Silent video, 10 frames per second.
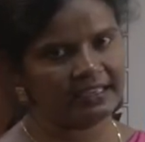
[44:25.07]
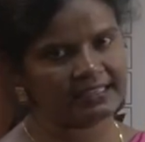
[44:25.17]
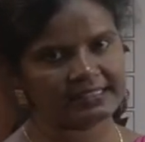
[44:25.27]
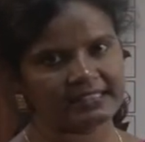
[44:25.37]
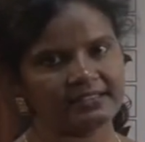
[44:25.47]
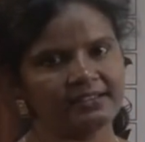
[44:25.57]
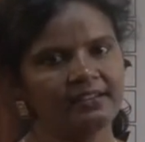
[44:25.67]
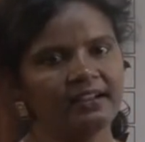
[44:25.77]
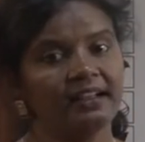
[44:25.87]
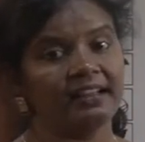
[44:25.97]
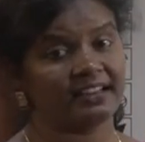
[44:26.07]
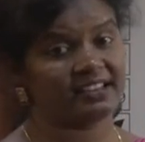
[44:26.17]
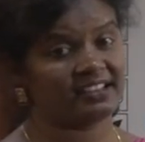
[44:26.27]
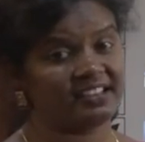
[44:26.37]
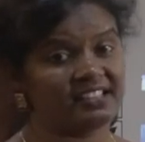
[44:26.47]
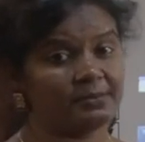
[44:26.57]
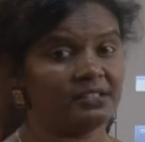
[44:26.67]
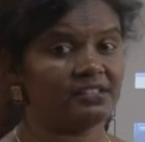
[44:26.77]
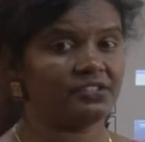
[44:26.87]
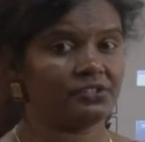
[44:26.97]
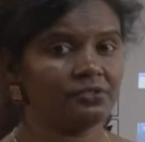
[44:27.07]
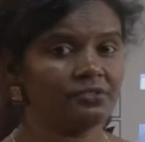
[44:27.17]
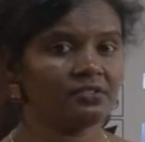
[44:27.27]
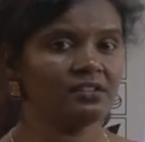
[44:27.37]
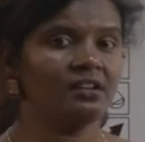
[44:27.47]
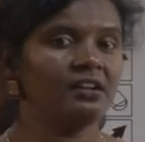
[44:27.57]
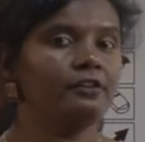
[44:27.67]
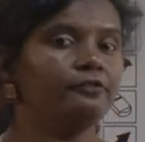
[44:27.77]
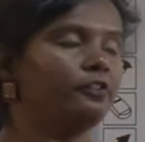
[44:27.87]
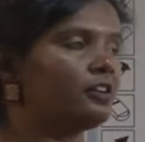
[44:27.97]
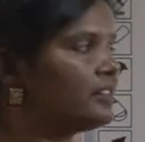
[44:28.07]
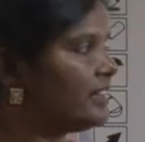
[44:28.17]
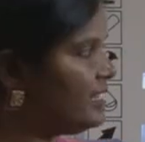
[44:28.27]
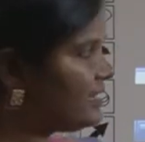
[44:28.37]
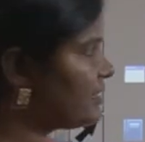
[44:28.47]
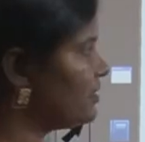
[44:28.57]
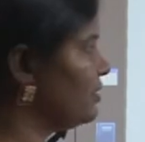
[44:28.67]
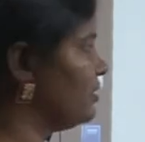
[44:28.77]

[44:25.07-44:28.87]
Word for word: etc., recognizable tissues for these,